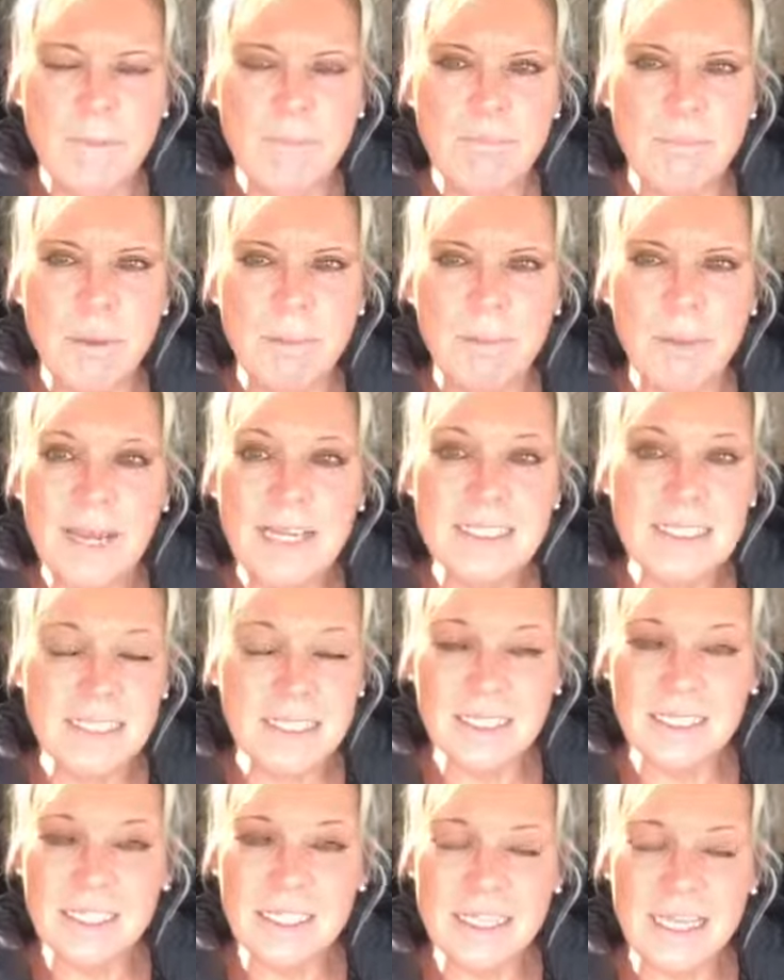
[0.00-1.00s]
But
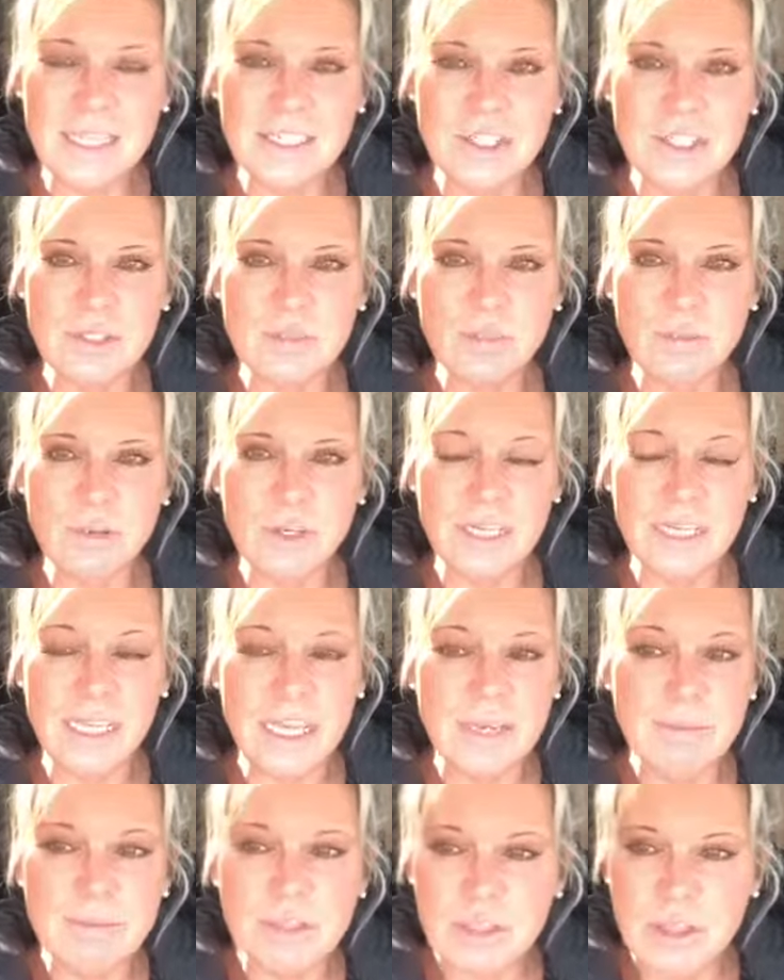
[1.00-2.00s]
basically, they just want to
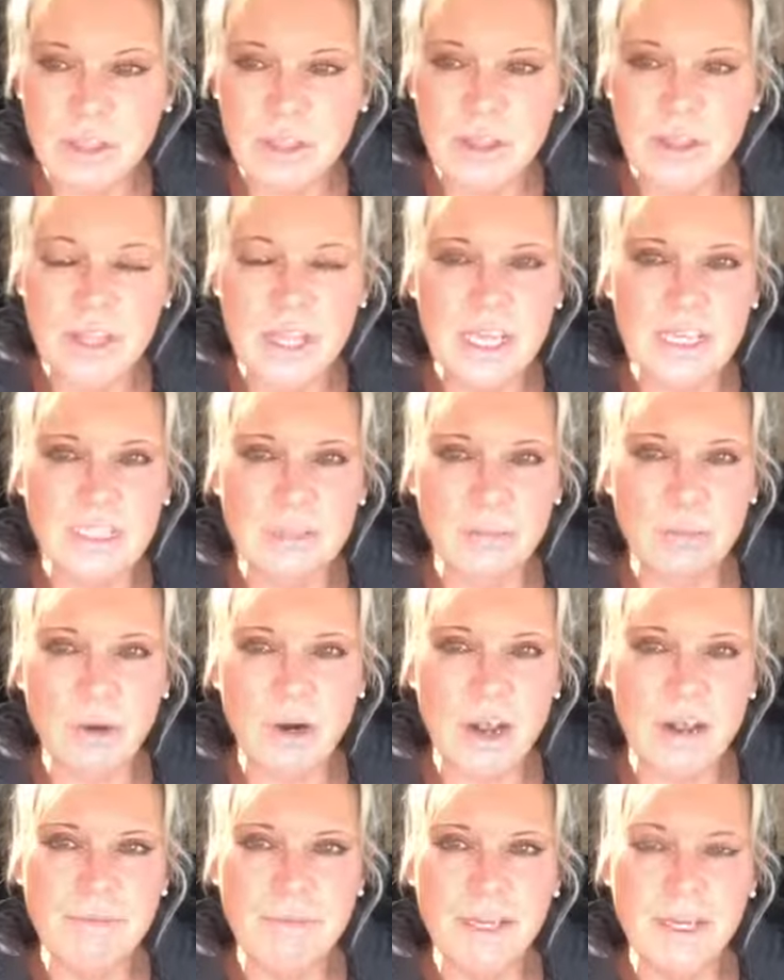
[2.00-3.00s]
keep certain things
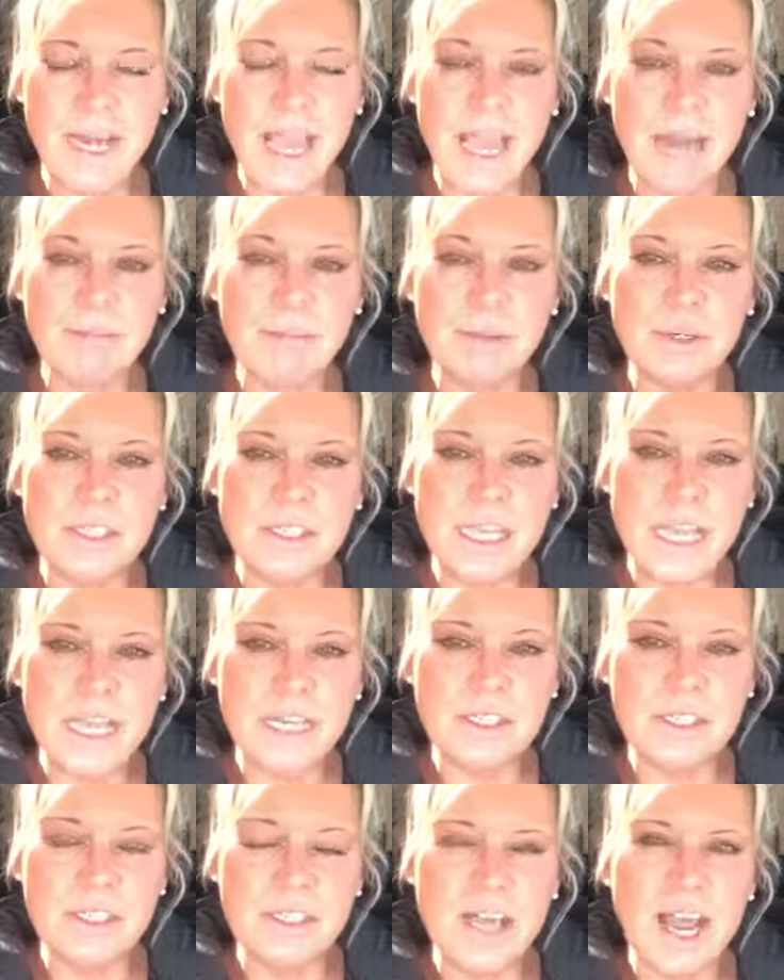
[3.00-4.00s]
private and
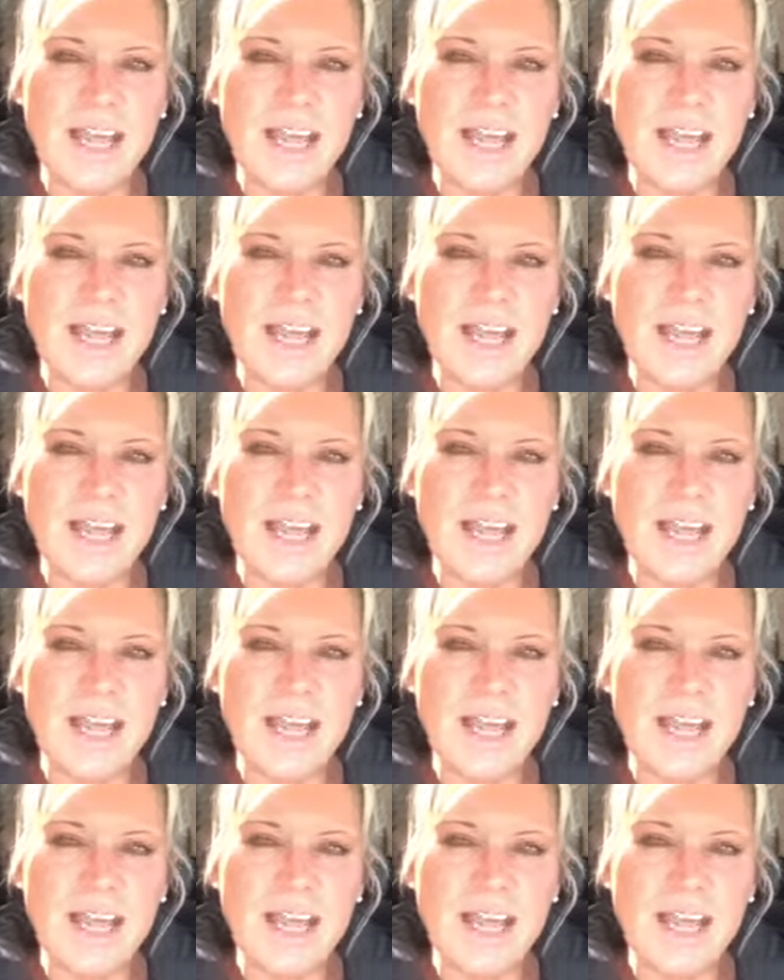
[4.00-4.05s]
protected.